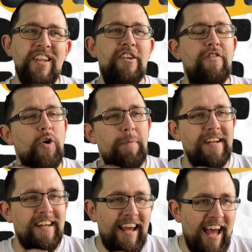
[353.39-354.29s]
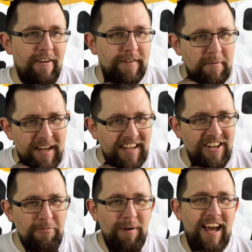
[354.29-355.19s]
you've all been carefully making
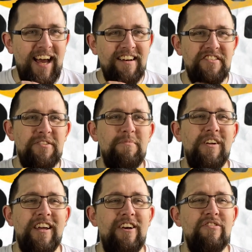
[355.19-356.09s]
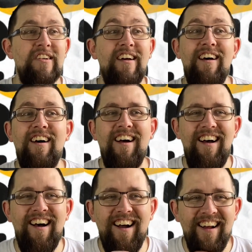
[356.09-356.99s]
your plan, and someone goes,
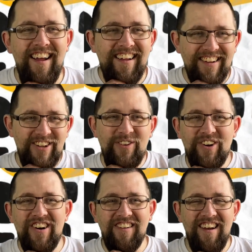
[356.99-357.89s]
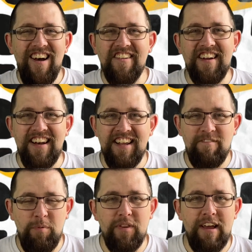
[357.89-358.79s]
"Ha, you got," and they
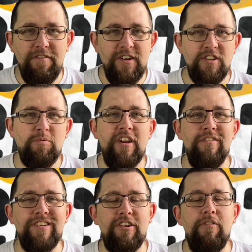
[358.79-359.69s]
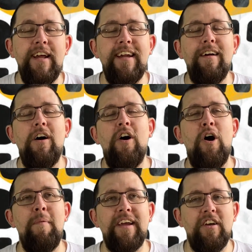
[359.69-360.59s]
put their first one over to green.
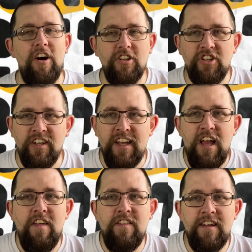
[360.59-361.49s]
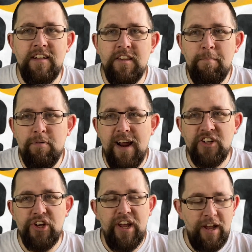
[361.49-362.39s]
Oh my gosh, the
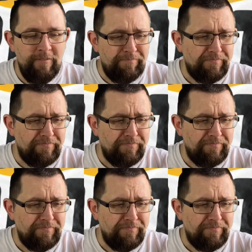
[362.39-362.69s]
pressure,